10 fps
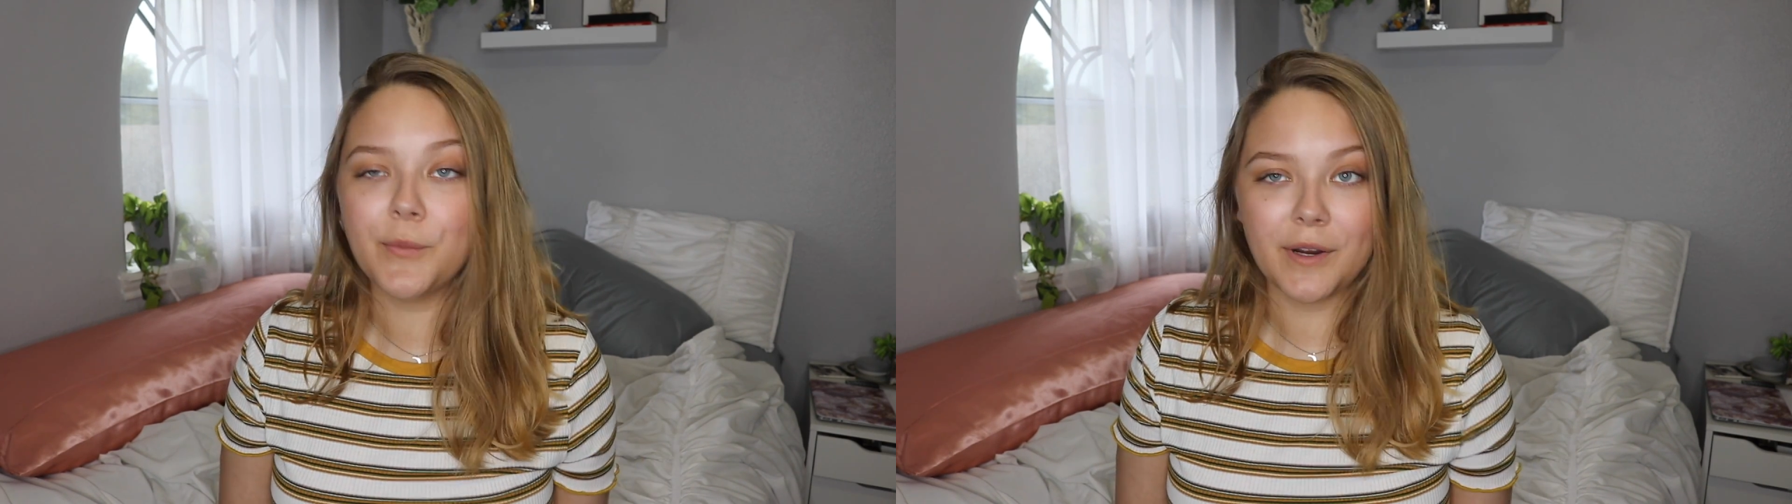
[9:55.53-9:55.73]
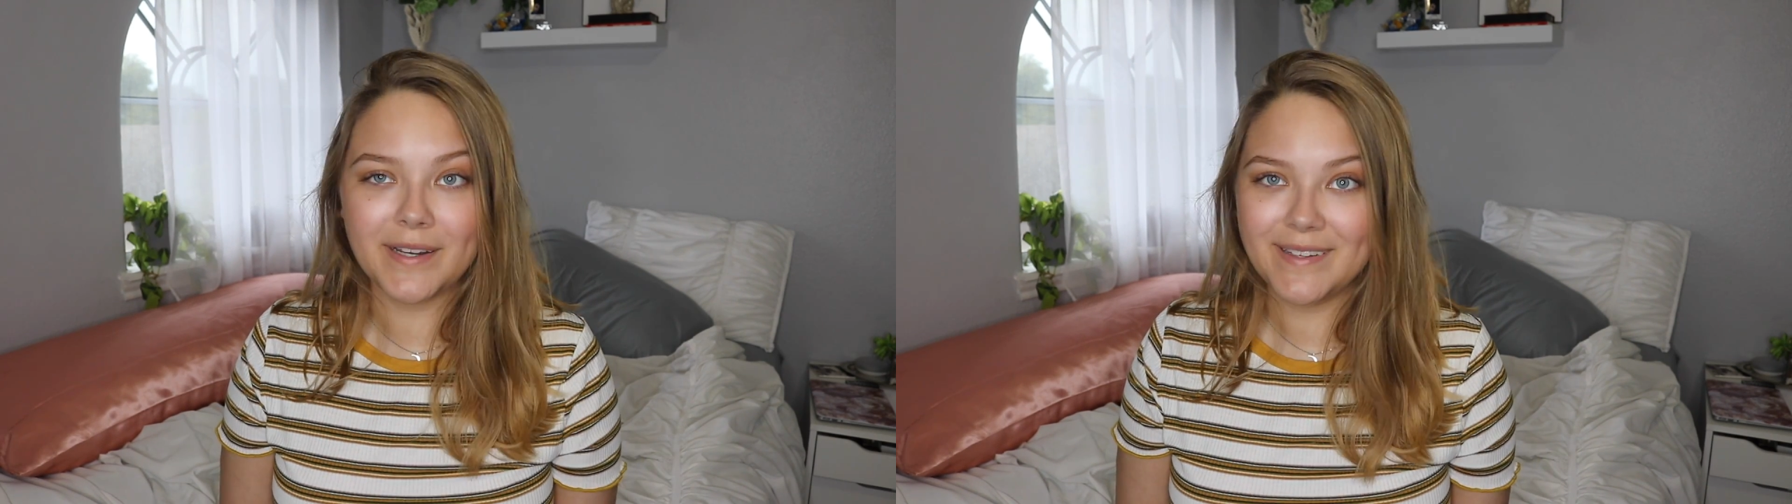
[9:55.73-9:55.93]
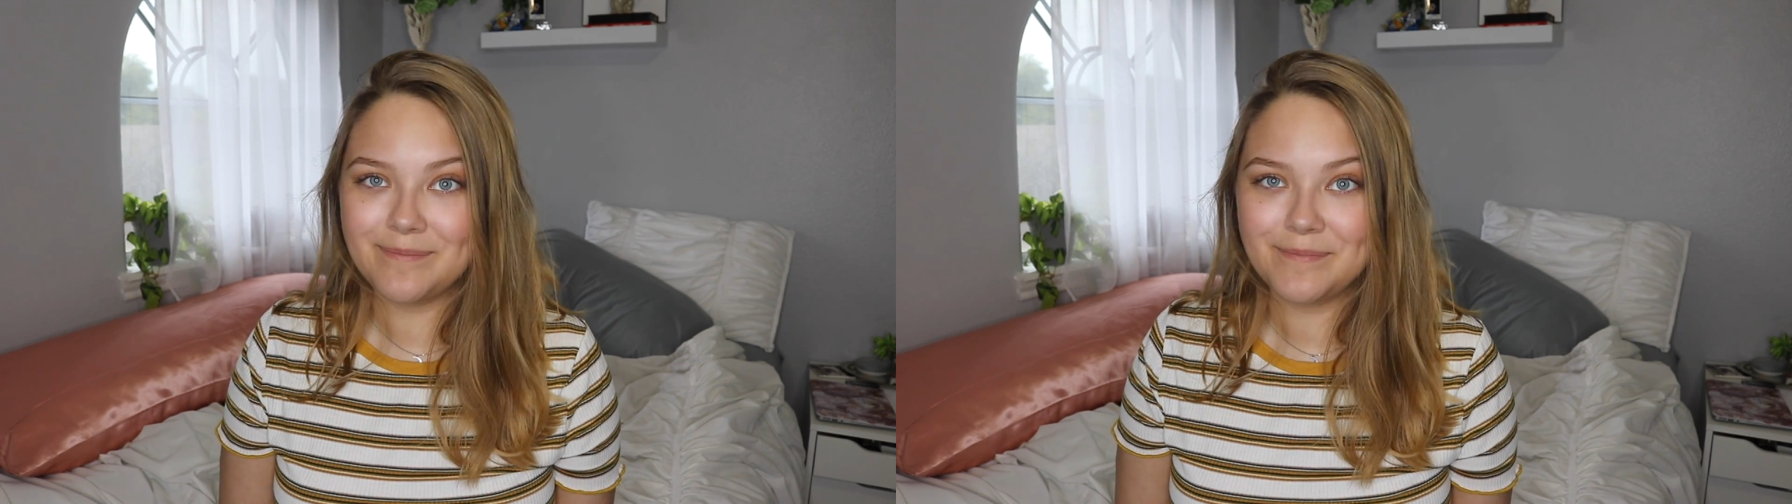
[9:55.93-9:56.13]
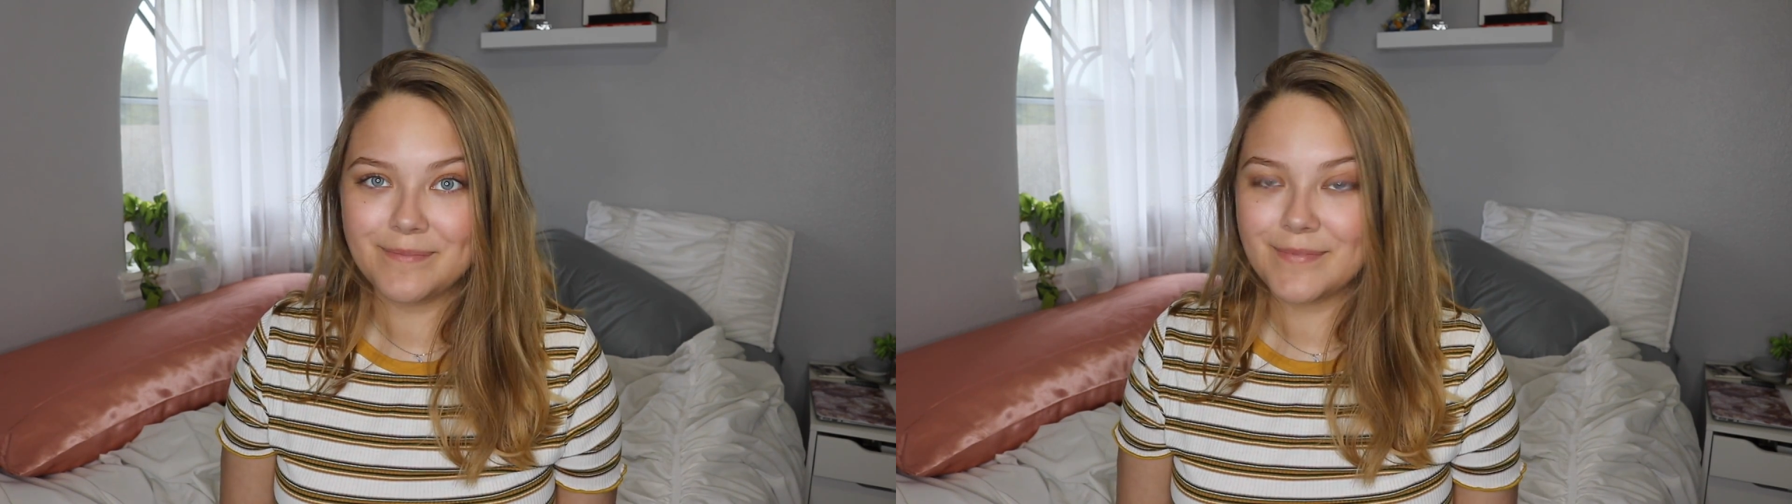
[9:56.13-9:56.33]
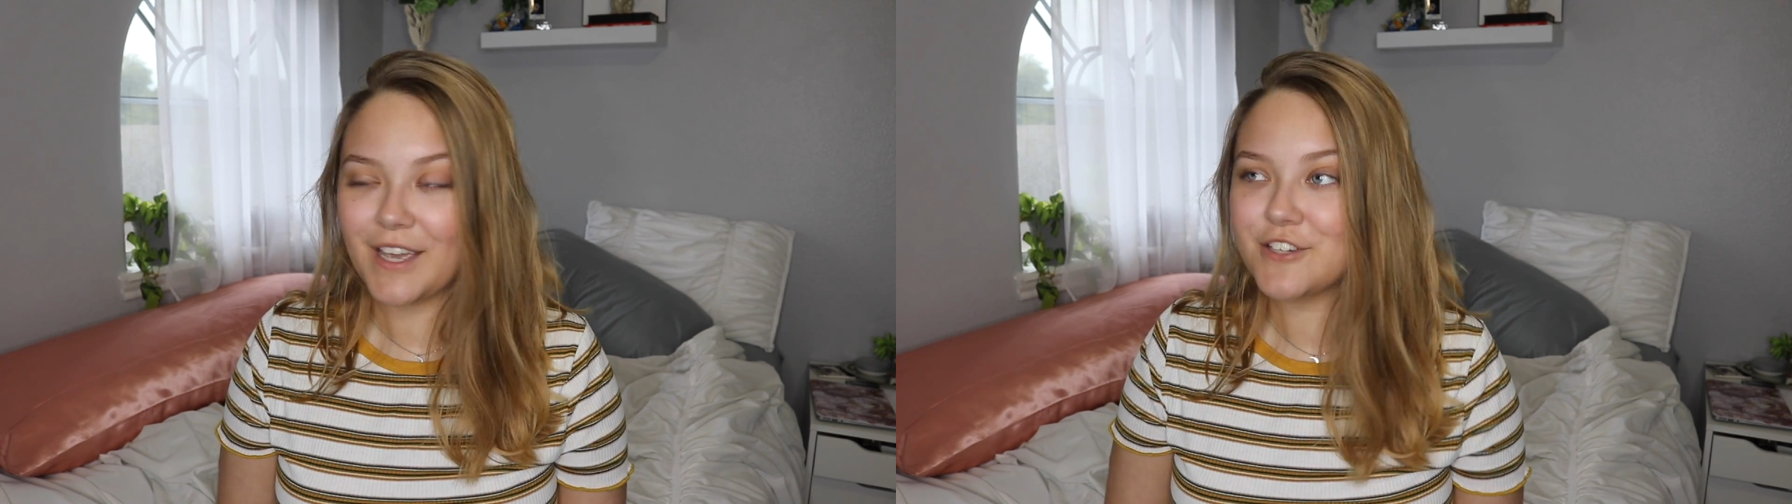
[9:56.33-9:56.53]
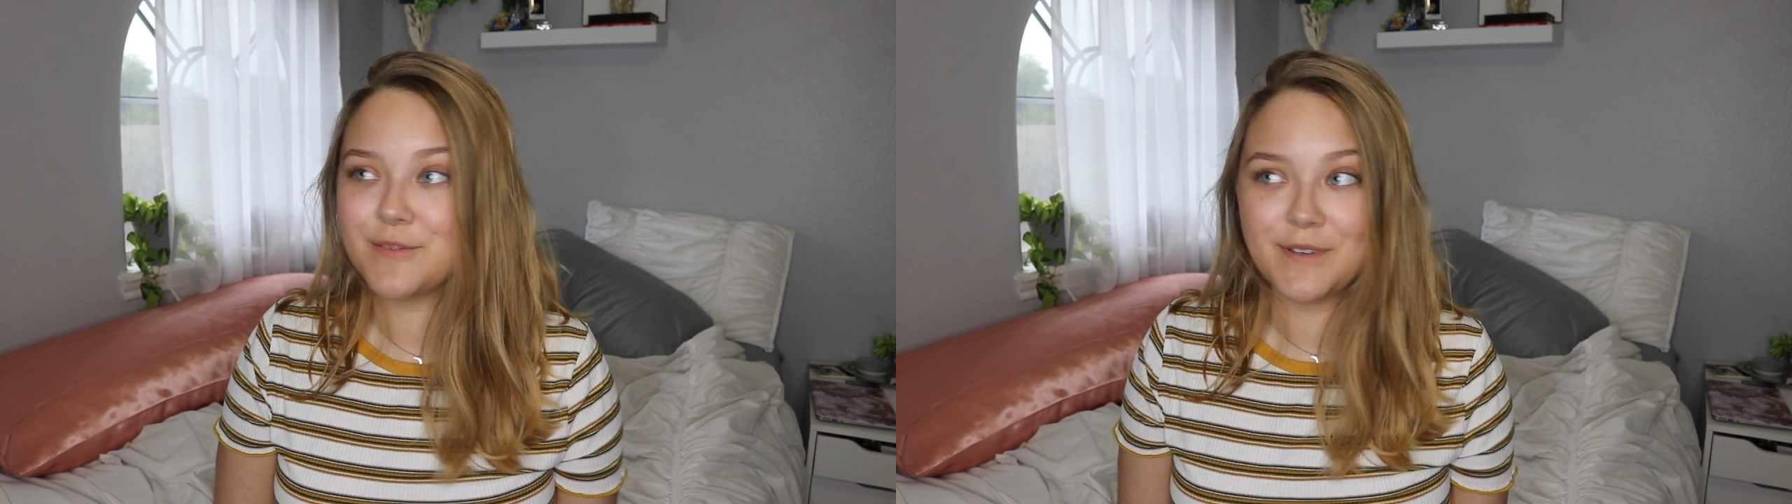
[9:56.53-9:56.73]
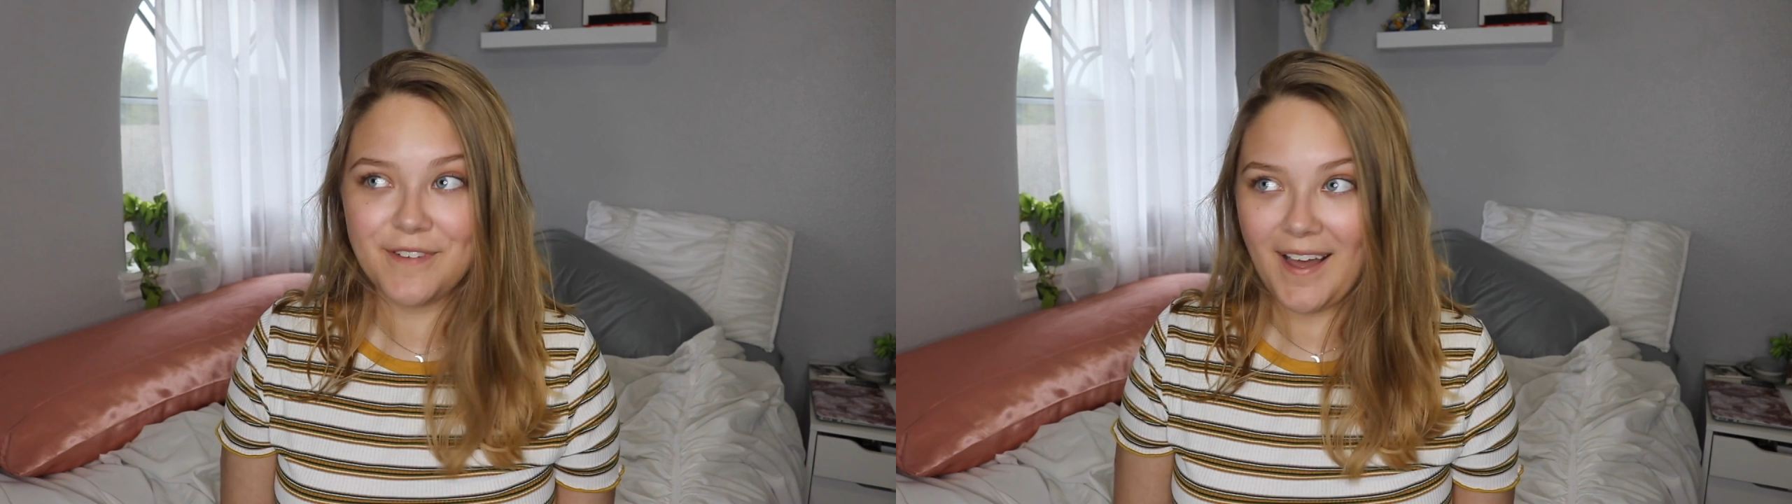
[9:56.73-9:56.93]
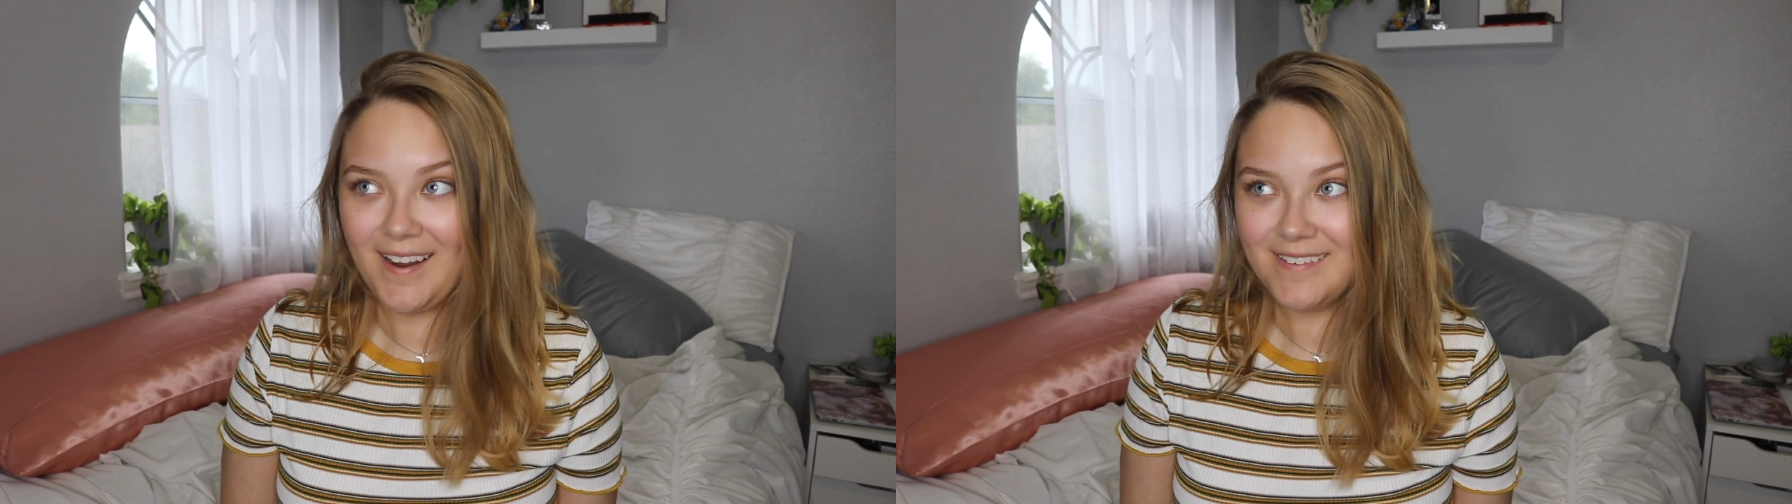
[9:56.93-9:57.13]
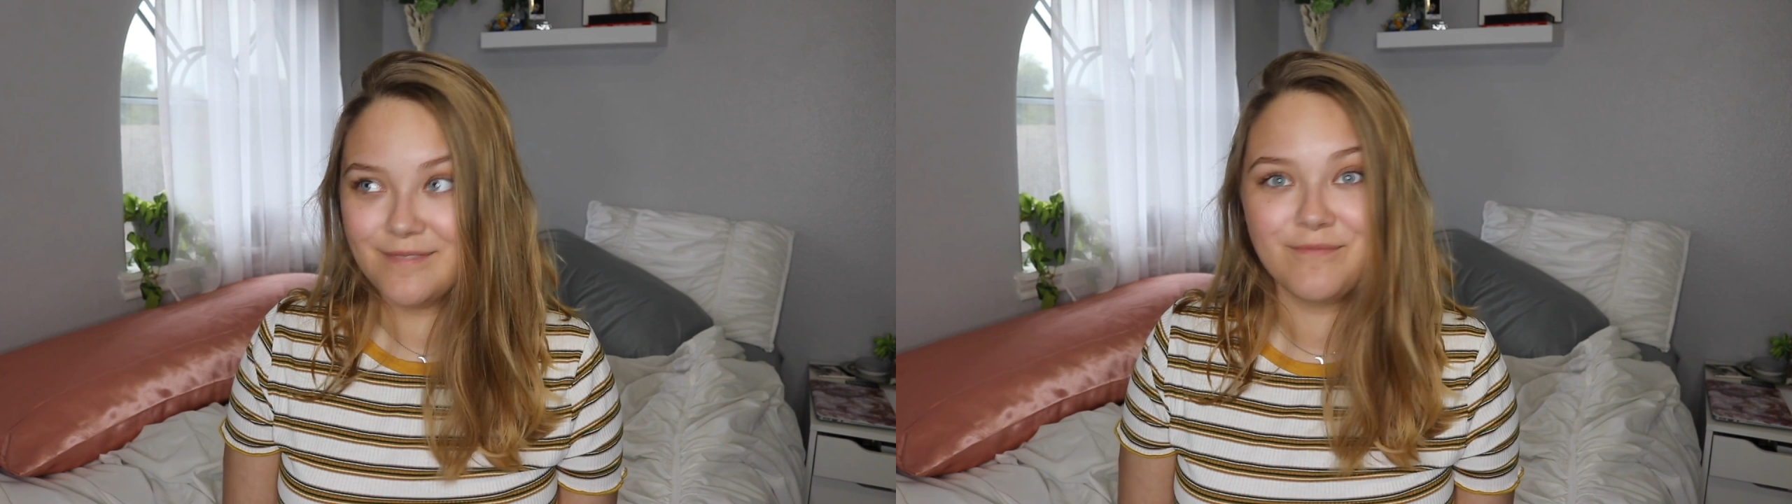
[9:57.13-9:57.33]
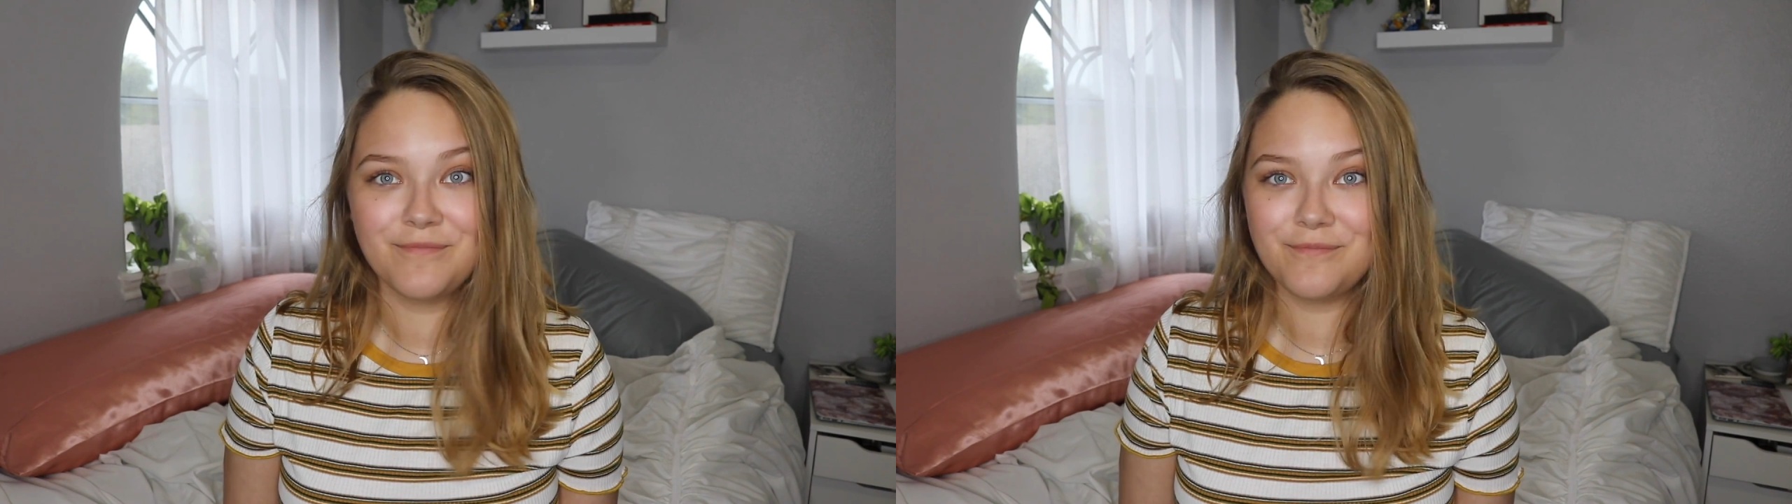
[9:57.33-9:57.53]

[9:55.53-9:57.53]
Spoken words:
worry, I should be fine.